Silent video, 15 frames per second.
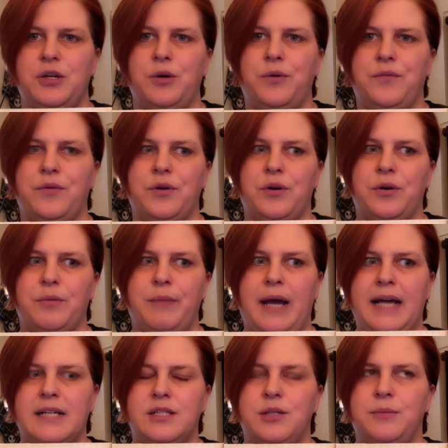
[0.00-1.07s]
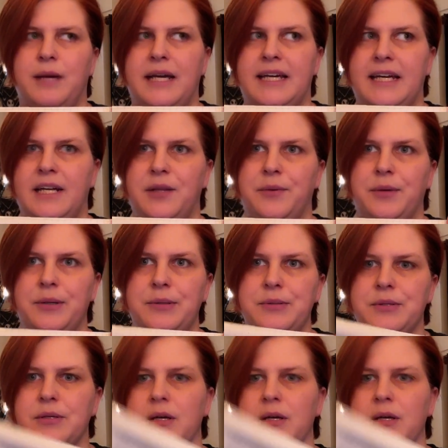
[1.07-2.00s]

over back to my Kitten in the Rose,